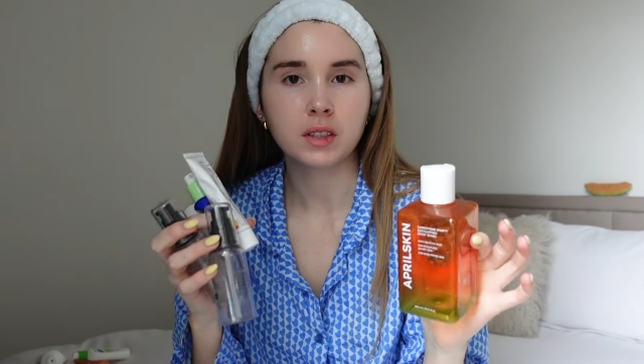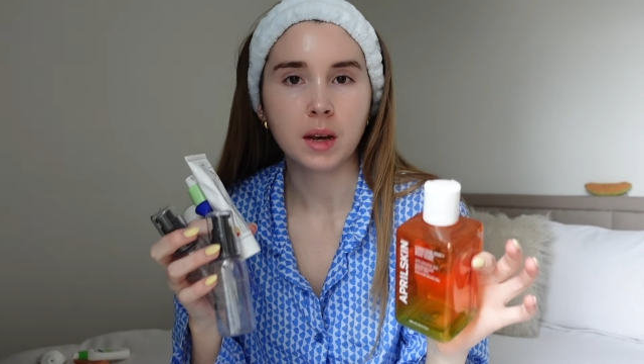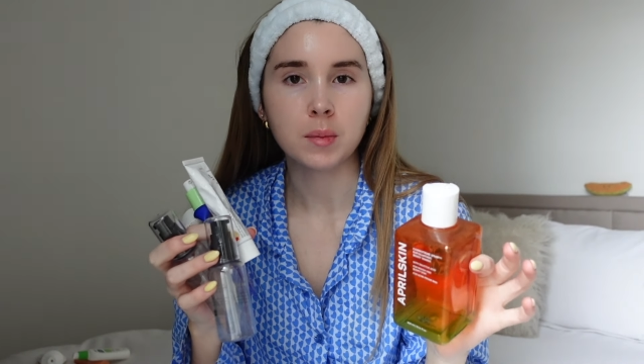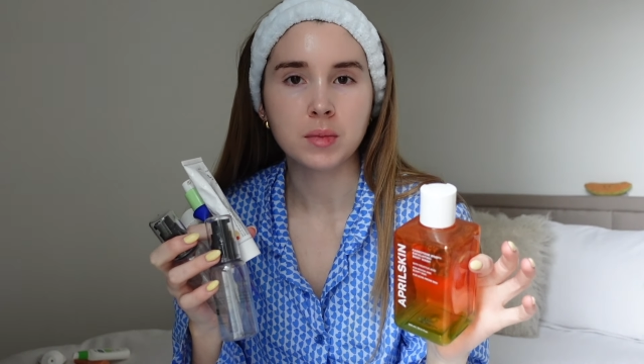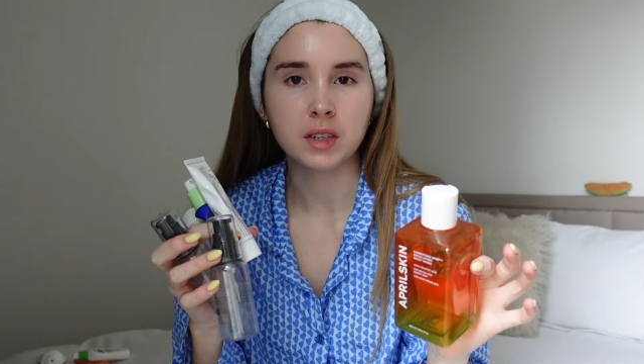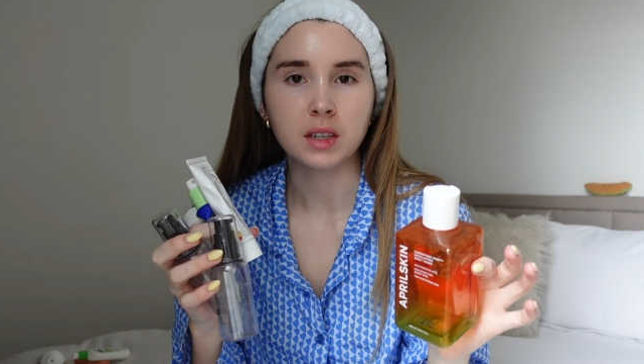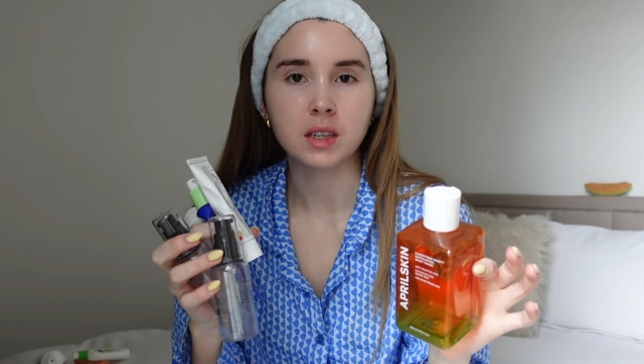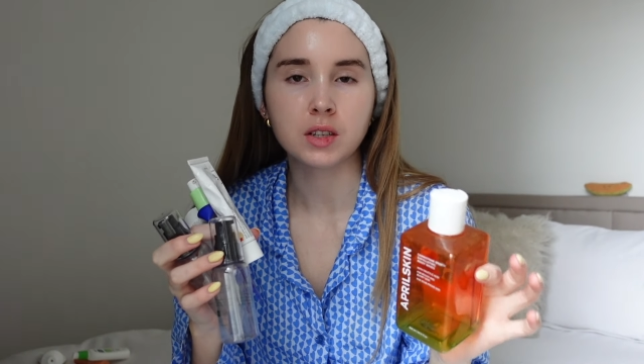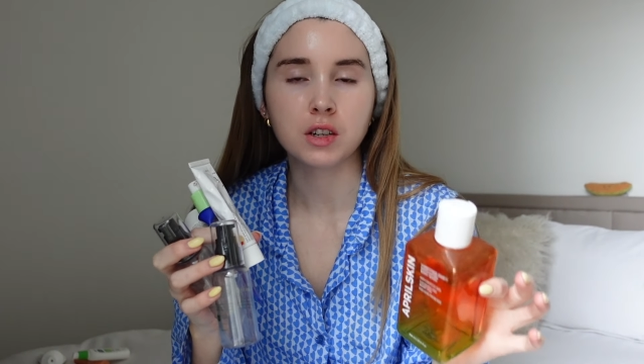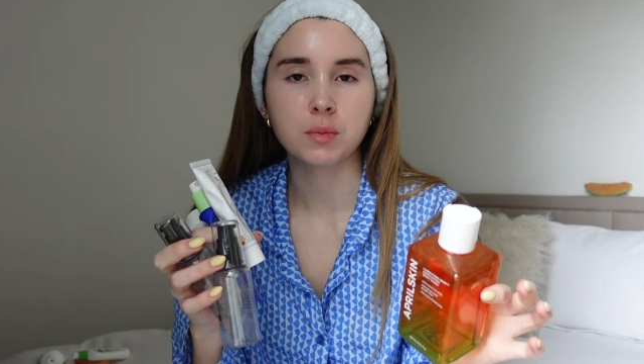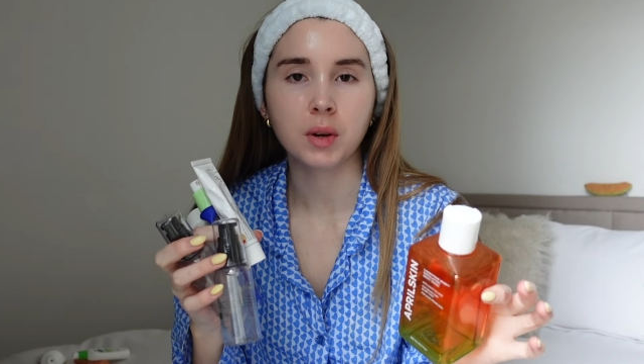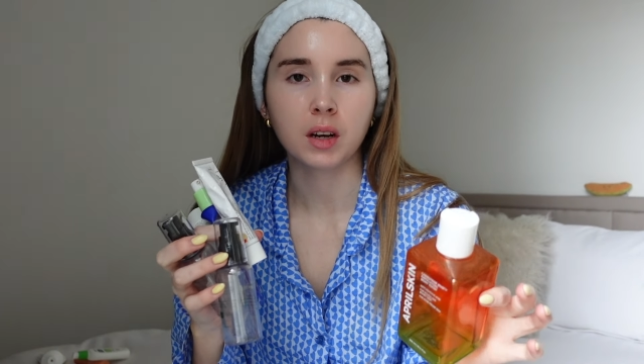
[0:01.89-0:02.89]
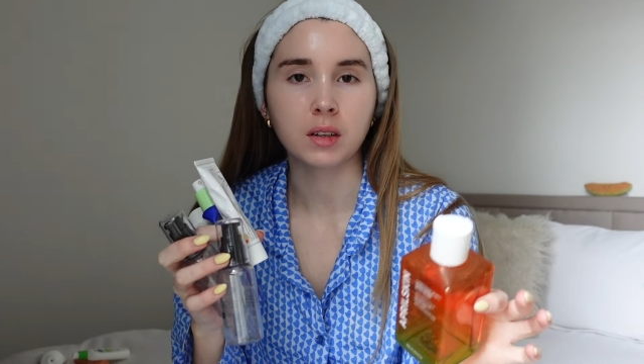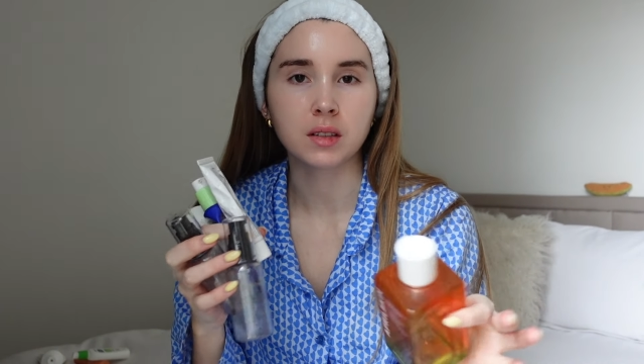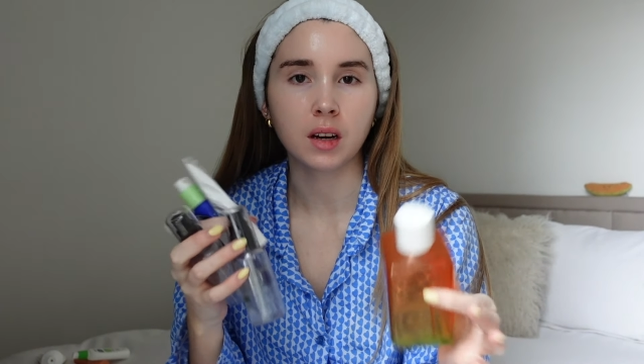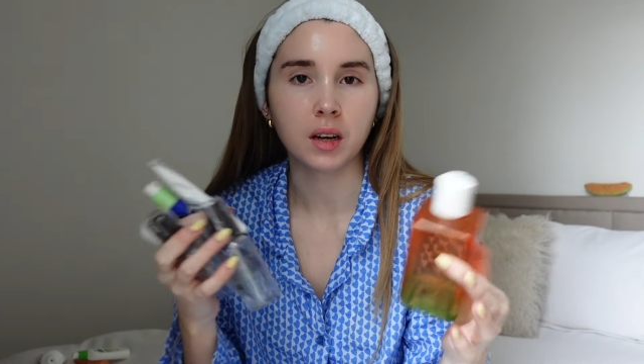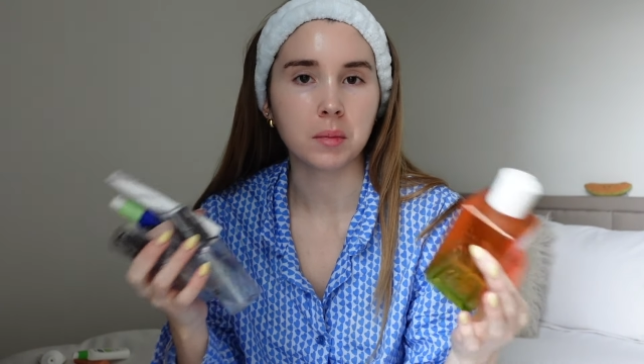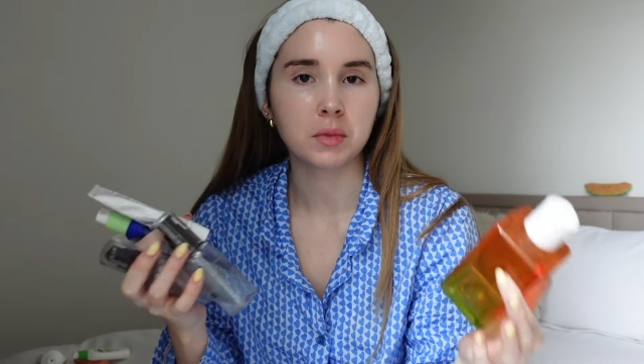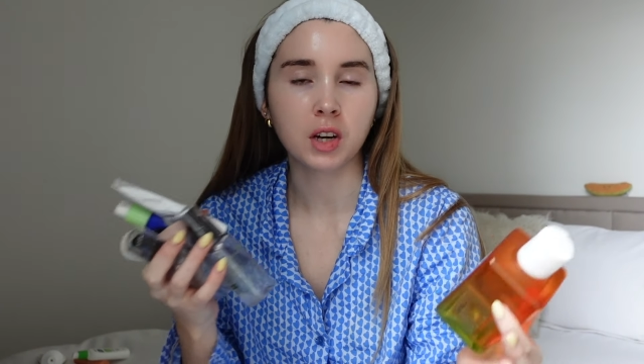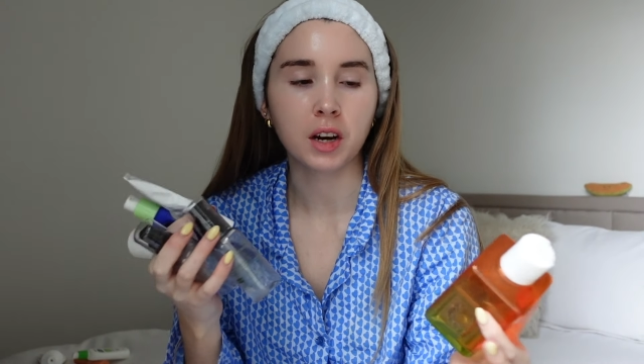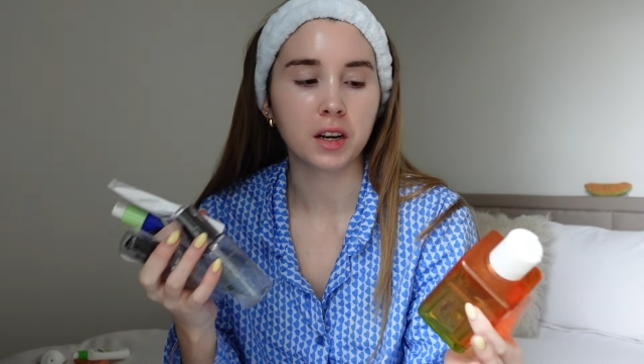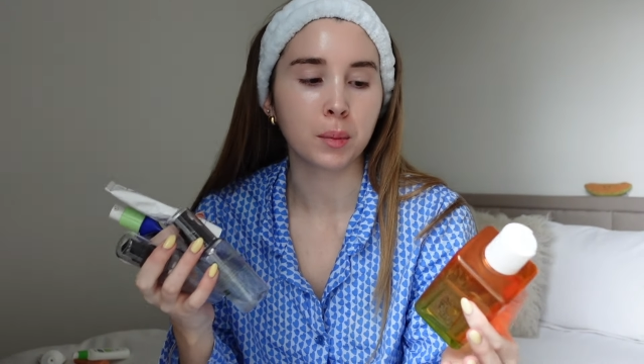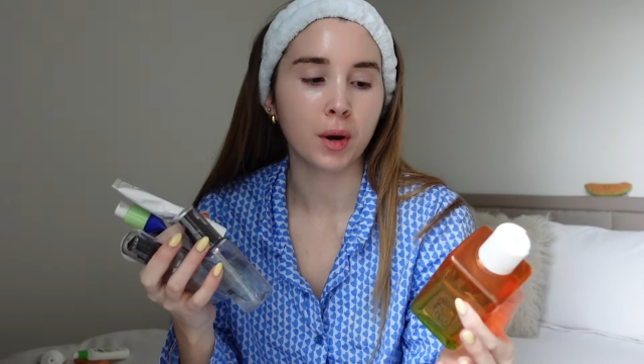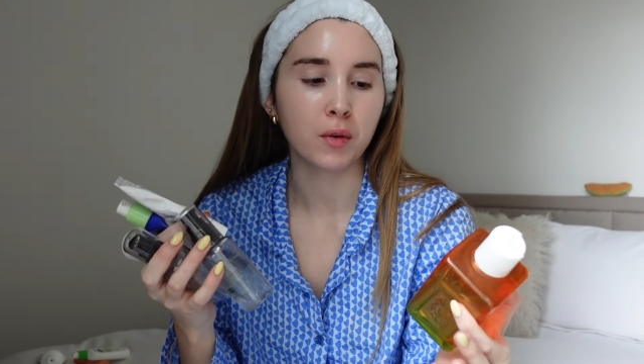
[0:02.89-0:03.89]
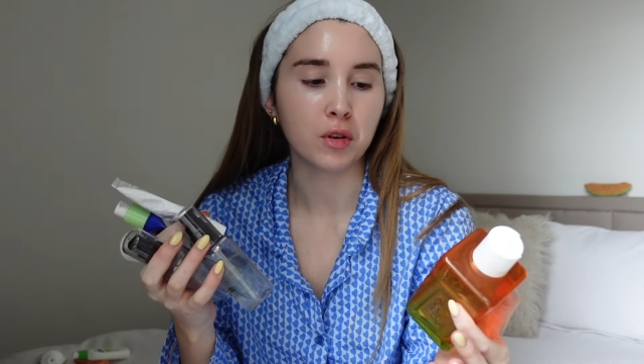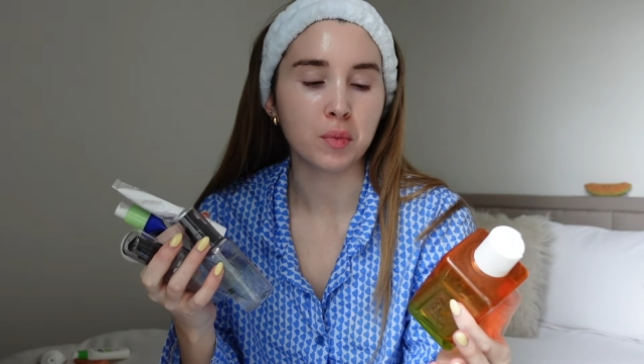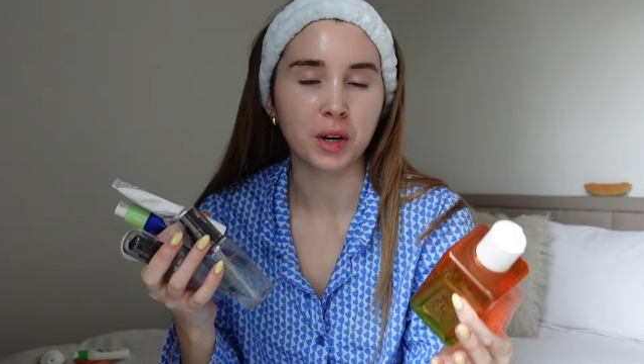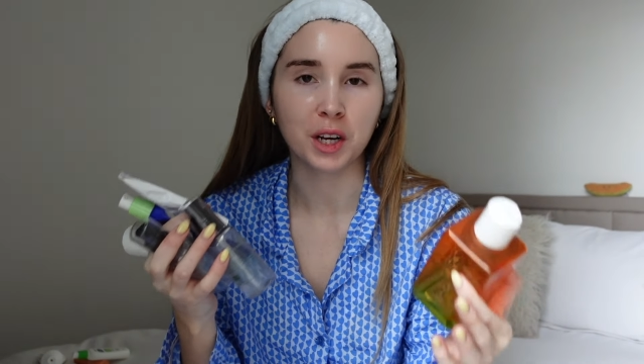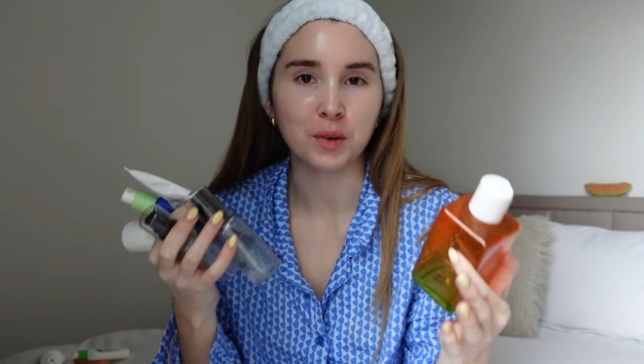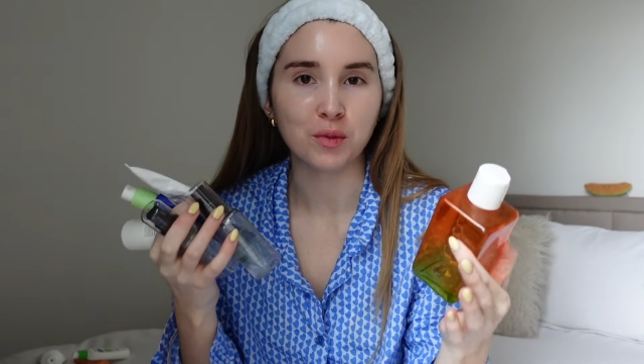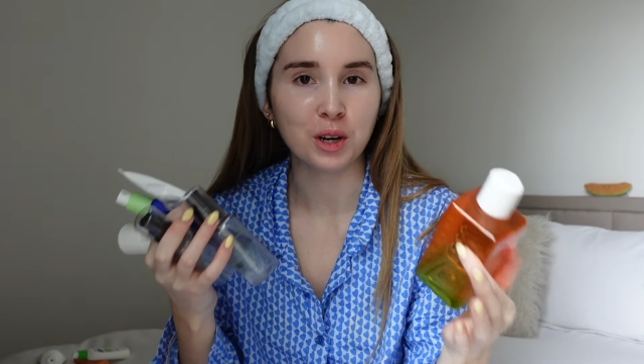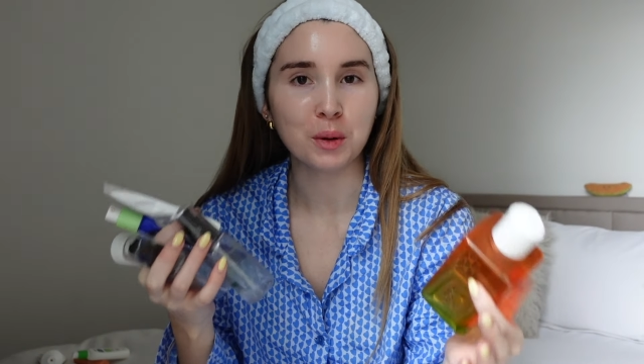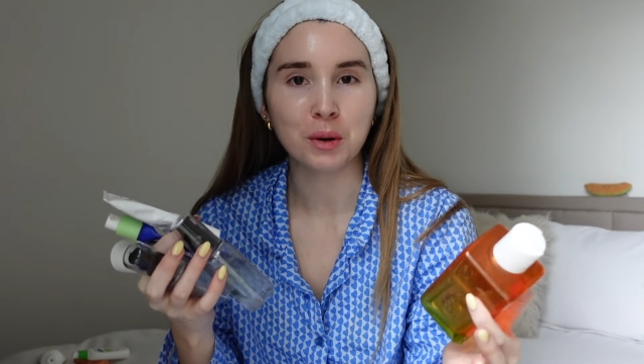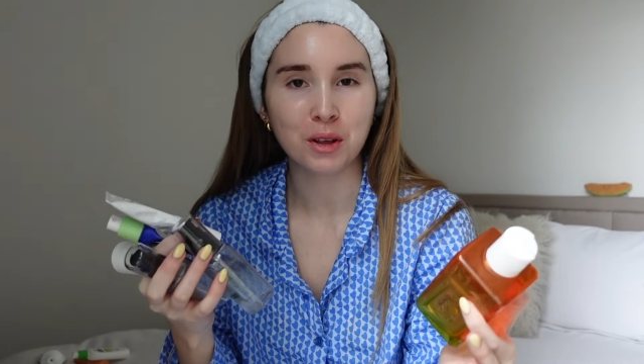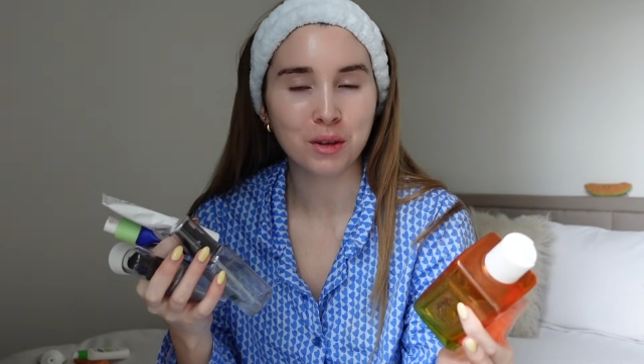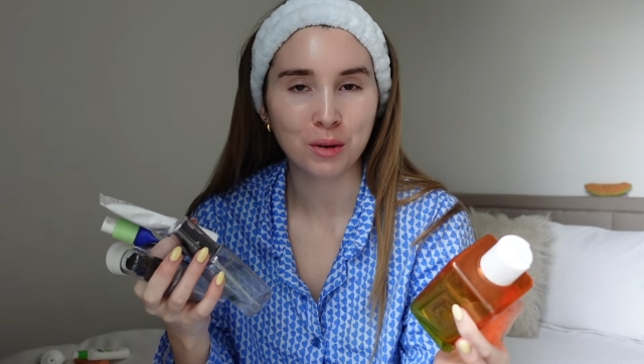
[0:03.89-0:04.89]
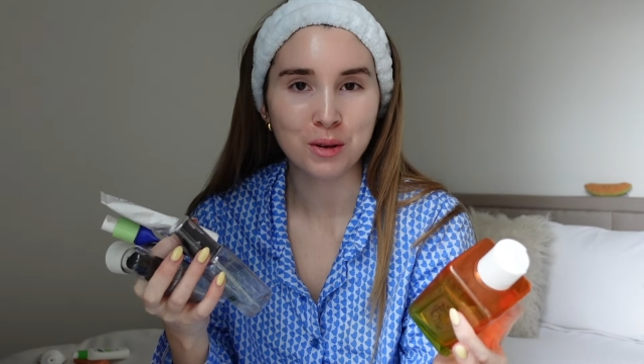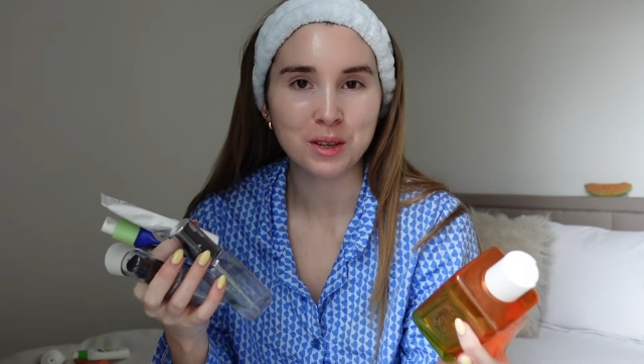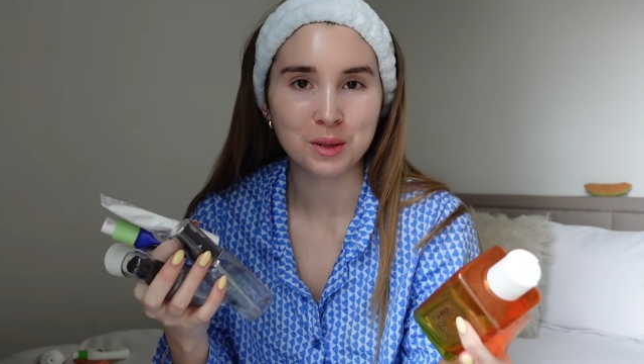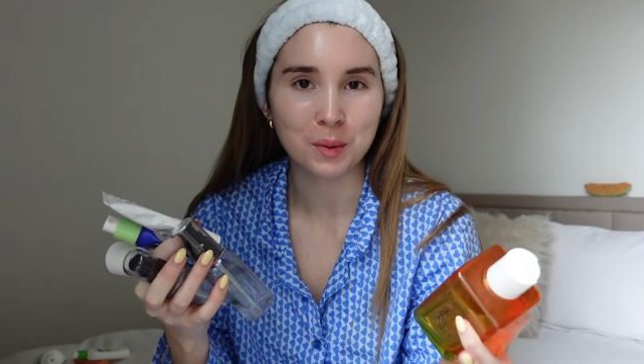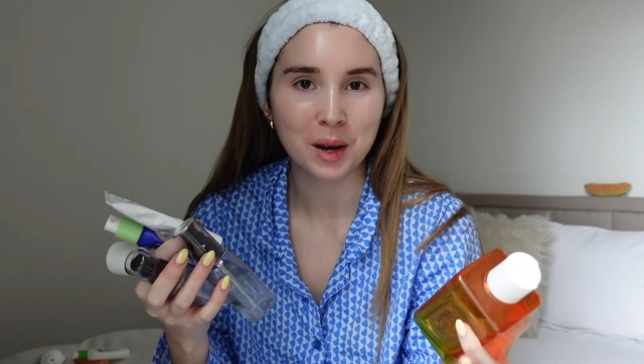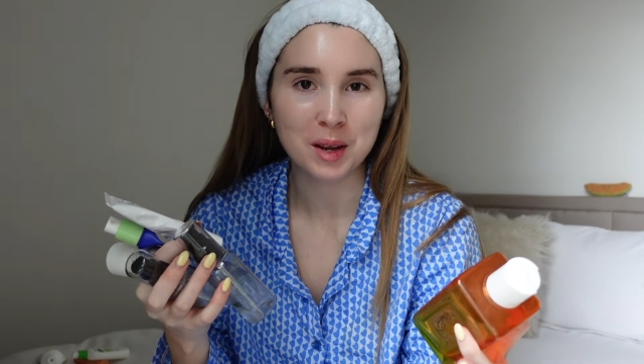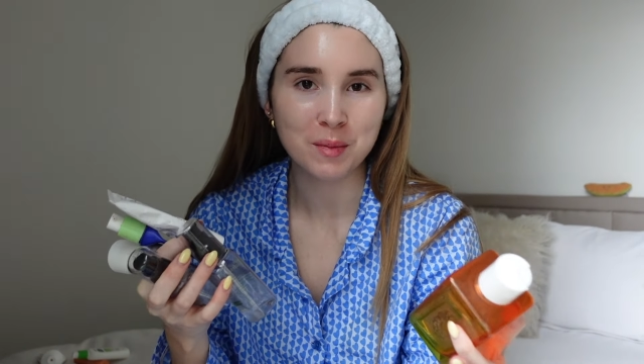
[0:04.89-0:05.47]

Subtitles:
empties just because I'm tidying my room and I really want to throw these away,